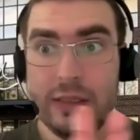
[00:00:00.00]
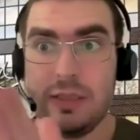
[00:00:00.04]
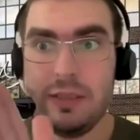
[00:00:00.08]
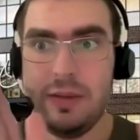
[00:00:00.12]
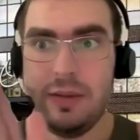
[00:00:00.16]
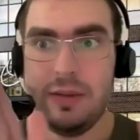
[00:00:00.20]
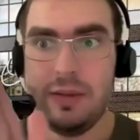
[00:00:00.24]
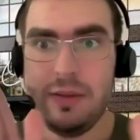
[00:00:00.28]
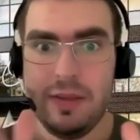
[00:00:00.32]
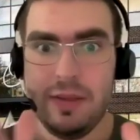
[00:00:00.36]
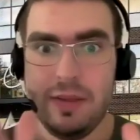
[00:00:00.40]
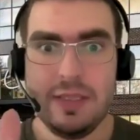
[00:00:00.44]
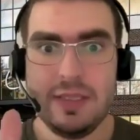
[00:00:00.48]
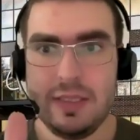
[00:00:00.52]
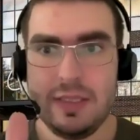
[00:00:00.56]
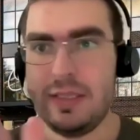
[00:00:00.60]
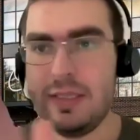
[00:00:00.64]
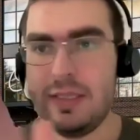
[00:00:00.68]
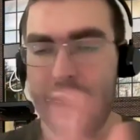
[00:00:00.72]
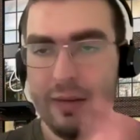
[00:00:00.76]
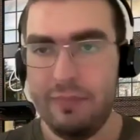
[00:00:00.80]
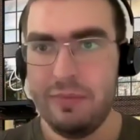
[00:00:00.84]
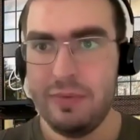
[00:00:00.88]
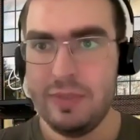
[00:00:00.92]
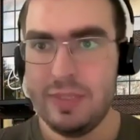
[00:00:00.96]
This is
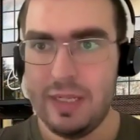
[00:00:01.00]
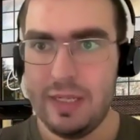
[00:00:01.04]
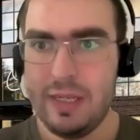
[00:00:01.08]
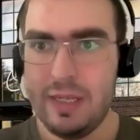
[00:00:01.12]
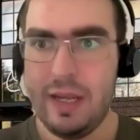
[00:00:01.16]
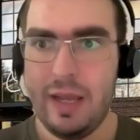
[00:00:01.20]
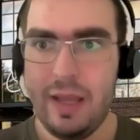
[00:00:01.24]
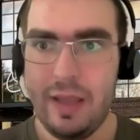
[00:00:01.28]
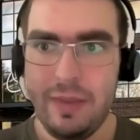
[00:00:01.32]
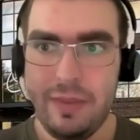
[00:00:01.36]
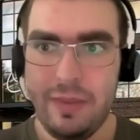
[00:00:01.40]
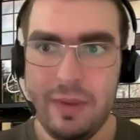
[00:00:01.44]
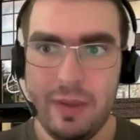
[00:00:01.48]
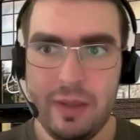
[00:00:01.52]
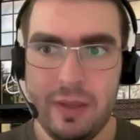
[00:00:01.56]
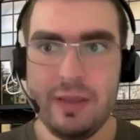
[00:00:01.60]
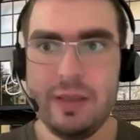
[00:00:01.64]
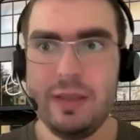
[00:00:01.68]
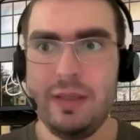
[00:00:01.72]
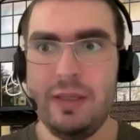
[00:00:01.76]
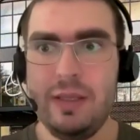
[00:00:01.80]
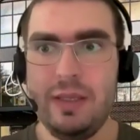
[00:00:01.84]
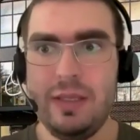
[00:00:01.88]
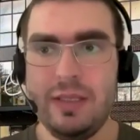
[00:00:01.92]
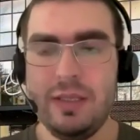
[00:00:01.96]
something that I think
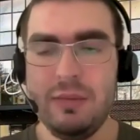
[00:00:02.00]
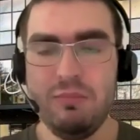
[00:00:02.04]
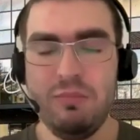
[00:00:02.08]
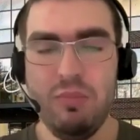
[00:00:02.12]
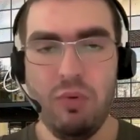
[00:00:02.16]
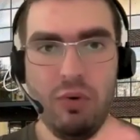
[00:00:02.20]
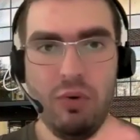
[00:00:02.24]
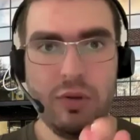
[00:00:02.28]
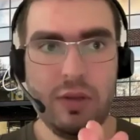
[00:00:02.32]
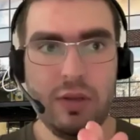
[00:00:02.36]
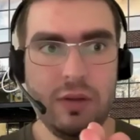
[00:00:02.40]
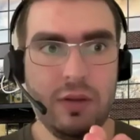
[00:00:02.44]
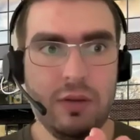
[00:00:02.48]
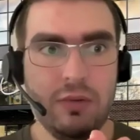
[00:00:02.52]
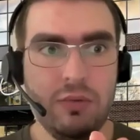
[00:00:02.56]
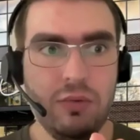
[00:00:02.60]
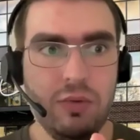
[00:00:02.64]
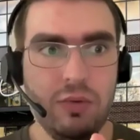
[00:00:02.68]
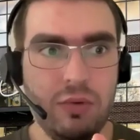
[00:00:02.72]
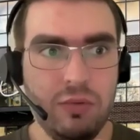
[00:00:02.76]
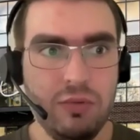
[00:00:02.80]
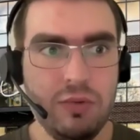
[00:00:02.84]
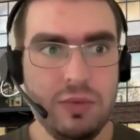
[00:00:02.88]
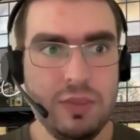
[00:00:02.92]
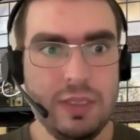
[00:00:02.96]
is important to
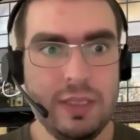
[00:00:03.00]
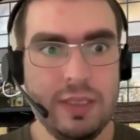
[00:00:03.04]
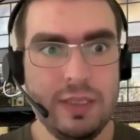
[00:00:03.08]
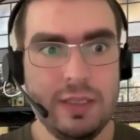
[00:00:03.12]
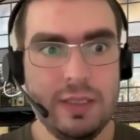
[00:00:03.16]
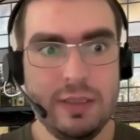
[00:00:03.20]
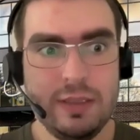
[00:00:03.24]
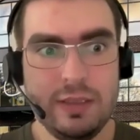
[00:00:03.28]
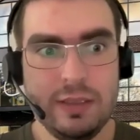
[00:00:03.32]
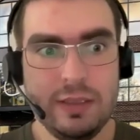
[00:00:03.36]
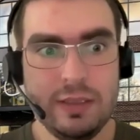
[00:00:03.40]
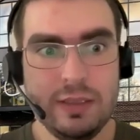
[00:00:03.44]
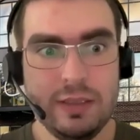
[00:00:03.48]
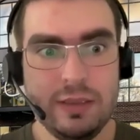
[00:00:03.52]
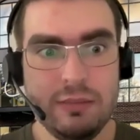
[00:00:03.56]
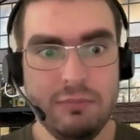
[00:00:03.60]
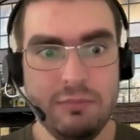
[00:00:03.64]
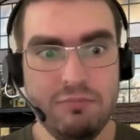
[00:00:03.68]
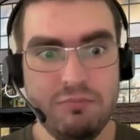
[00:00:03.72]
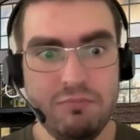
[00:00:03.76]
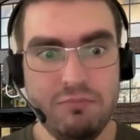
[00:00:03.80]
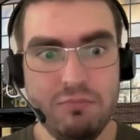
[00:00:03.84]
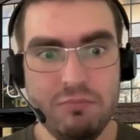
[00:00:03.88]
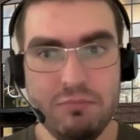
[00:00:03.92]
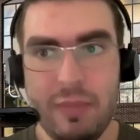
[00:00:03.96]
use.
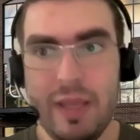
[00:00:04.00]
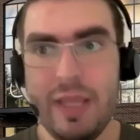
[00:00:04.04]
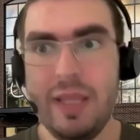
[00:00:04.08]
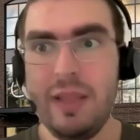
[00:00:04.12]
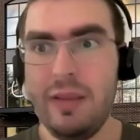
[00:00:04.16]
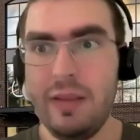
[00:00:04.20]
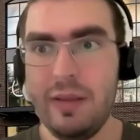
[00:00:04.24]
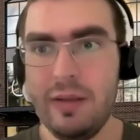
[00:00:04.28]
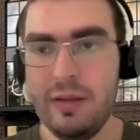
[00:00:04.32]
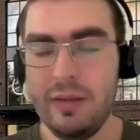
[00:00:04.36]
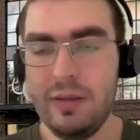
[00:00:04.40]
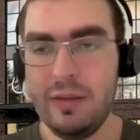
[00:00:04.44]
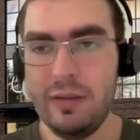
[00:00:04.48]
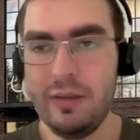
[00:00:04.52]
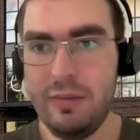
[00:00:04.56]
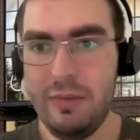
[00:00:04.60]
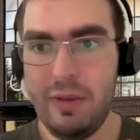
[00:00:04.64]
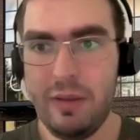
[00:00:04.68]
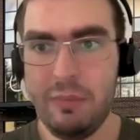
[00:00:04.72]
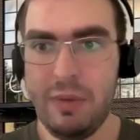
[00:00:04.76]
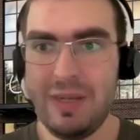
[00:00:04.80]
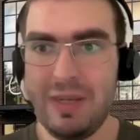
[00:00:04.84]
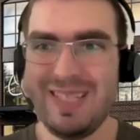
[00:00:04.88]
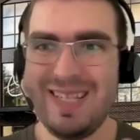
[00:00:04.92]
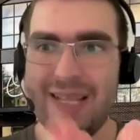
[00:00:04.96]
Many
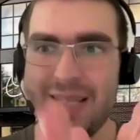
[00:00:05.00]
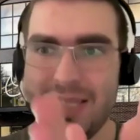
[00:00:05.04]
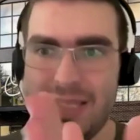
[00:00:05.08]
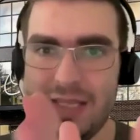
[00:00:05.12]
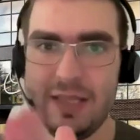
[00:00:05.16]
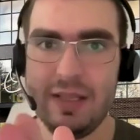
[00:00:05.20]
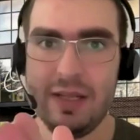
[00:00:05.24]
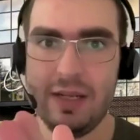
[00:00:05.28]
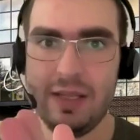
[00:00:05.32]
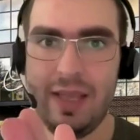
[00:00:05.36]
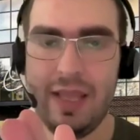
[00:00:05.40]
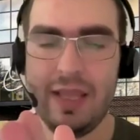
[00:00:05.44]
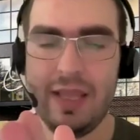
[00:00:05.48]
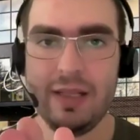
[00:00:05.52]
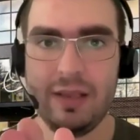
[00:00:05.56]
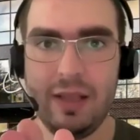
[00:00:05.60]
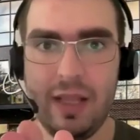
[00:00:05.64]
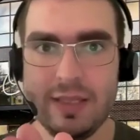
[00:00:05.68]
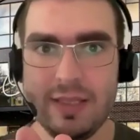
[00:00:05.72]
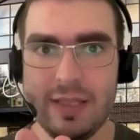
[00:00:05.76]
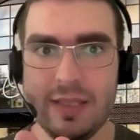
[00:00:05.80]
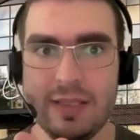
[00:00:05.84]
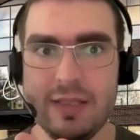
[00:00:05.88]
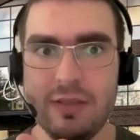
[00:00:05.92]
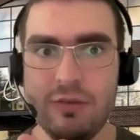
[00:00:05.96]
developers consider data
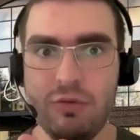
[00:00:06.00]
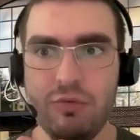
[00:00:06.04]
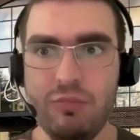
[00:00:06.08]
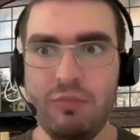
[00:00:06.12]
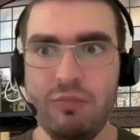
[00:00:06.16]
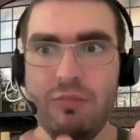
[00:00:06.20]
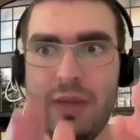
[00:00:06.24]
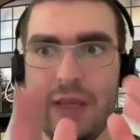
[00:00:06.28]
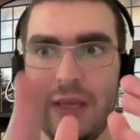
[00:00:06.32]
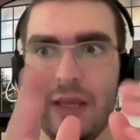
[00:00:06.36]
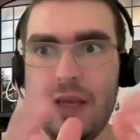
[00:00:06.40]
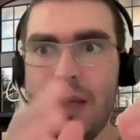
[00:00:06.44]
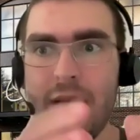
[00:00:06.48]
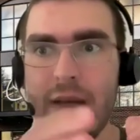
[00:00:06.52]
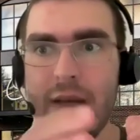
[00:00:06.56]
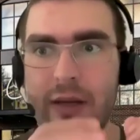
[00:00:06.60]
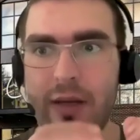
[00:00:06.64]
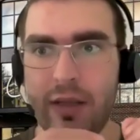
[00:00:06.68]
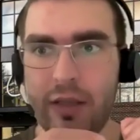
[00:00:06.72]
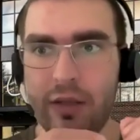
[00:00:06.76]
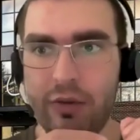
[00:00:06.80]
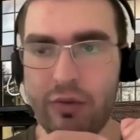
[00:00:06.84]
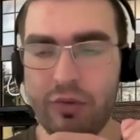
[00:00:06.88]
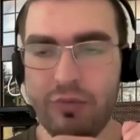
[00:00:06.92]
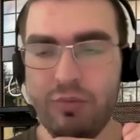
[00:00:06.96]
classes to be
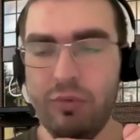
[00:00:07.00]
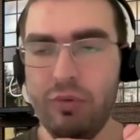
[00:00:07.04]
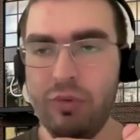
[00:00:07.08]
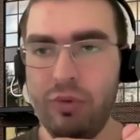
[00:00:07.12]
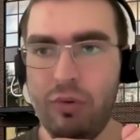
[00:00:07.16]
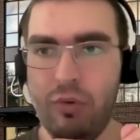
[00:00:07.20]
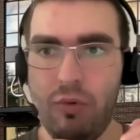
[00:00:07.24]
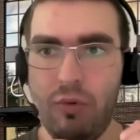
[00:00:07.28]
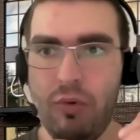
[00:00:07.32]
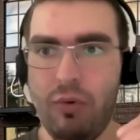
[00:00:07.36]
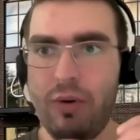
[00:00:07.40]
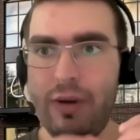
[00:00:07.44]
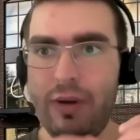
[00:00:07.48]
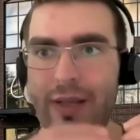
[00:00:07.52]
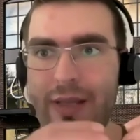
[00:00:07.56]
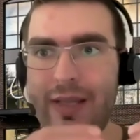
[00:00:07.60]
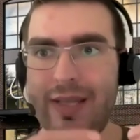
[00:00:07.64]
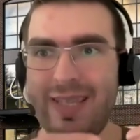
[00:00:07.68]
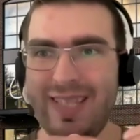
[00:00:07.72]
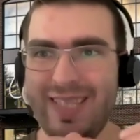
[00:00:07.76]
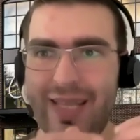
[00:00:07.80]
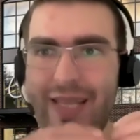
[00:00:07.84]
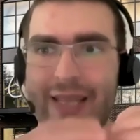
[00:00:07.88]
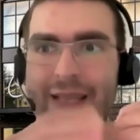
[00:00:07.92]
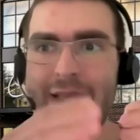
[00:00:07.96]
useful, or at
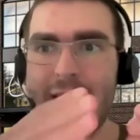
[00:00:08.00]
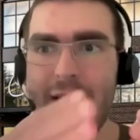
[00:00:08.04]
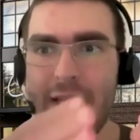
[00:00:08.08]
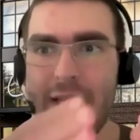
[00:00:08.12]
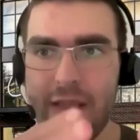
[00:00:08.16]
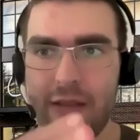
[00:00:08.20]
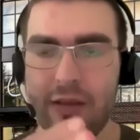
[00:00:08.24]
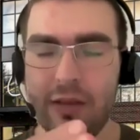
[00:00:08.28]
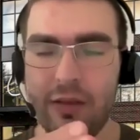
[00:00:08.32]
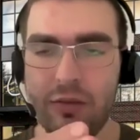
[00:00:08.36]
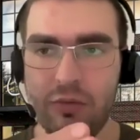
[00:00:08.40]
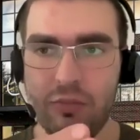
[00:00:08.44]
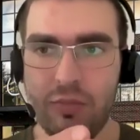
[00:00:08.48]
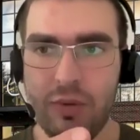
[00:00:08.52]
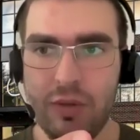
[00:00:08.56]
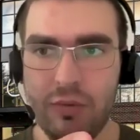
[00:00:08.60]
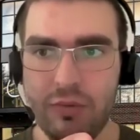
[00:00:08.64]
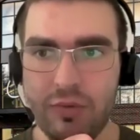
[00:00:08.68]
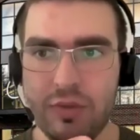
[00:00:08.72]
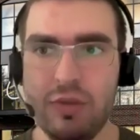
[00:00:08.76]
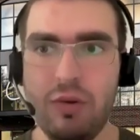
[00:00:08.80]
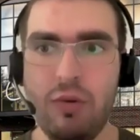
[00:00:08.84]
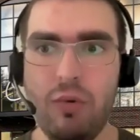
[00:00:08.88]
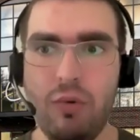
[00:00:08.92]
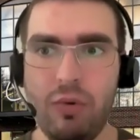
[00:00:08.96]
least intended to be
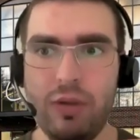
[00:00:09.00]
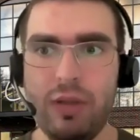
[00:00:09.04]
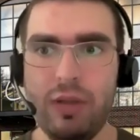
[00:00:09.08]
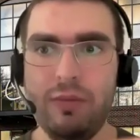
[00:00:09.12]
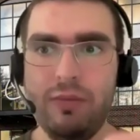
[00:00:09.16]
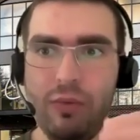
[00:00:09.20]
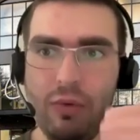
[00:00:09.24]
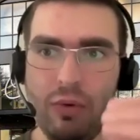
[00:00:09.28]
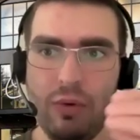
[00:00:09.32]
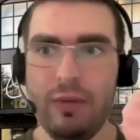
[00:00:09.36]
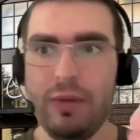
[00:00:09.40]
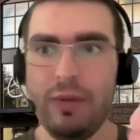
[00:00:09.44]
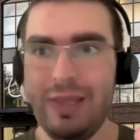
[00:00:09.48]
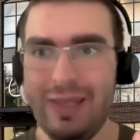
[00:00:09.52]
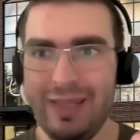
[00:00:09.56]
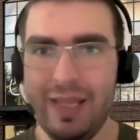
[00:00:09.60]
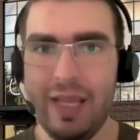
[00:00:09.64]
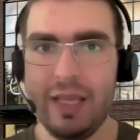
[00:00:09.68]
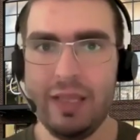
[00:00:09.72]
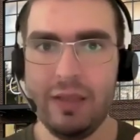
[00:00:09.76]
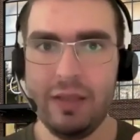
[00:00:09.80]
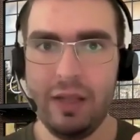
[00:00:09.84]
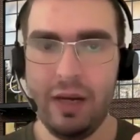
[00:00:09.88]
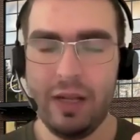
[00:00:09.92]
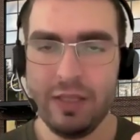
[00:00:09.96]
used only for
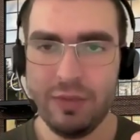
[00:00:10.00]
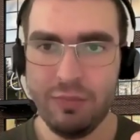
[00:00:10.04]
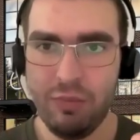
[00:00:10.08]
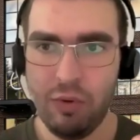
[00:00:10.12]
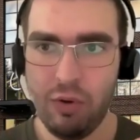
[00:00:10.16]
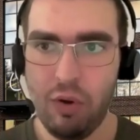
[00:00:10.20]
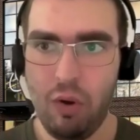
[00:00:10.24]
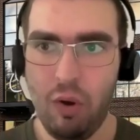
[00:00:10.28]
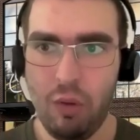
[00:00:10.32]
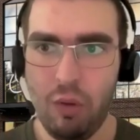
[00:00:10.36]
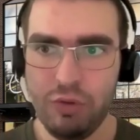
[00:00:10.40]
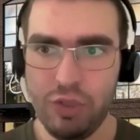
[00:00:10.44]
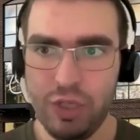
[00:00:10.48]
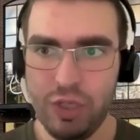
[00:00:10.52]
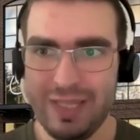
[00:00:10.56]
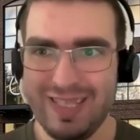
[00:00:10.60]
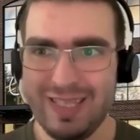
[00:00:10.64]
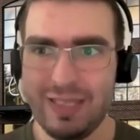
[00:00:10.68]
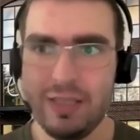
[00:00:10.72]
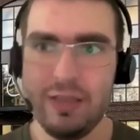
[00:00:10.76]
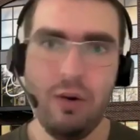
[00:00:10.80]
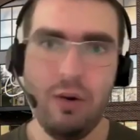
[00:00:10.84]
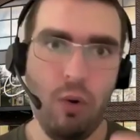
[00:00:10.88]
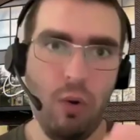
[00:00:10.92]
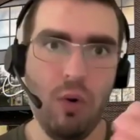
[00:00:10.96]
data transfer
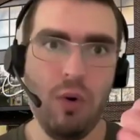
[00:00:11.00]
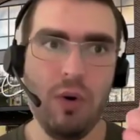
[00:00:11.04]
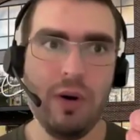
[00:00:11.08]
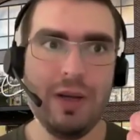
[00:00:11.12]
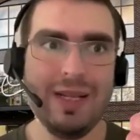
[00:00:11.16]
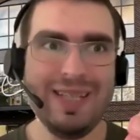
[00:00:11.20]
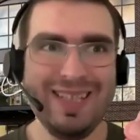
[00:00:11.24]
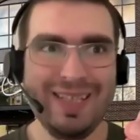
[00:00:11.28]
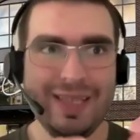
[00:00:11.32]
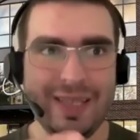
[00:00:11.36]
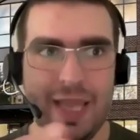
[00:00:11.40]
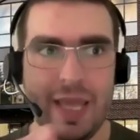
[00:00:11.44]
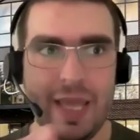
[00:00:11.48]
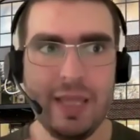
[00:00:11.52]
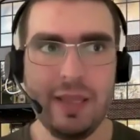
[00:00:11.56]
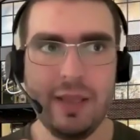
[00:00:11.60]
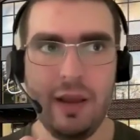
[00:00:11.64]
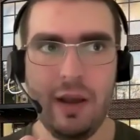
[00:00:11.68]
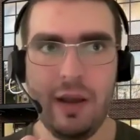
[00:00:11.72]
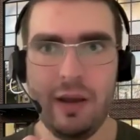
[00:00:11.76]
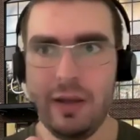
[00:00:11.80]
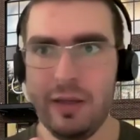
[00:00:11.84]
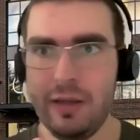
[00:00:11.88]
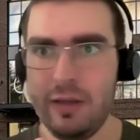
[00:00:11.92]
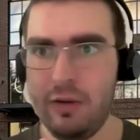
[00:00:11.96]
objects or data
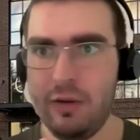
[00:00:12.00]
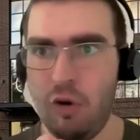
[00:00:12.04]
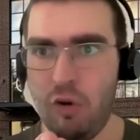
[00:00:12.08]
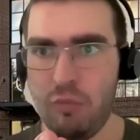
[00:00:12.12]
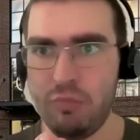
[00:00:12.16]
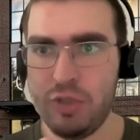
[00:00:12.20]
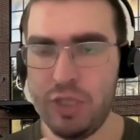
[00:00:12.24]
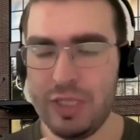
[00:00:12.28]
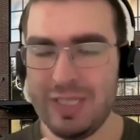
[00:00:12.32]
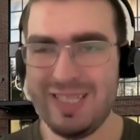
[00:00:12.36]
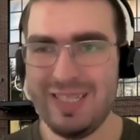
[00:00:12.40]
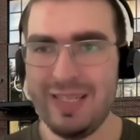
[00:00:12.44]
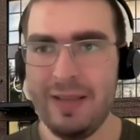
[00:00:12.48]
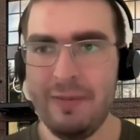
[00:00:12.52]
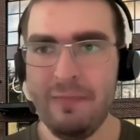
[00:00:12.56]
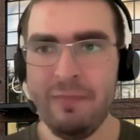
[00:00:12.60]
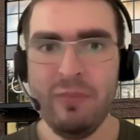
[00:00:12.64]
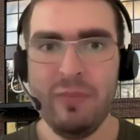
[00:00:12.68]
objects.